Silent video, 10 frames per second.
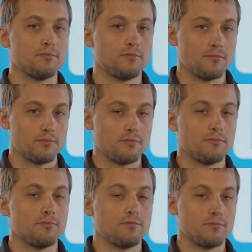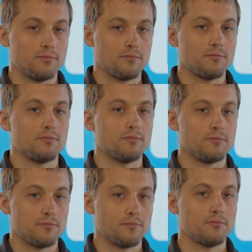
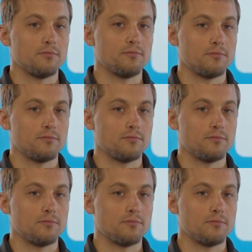The person shown says nothing.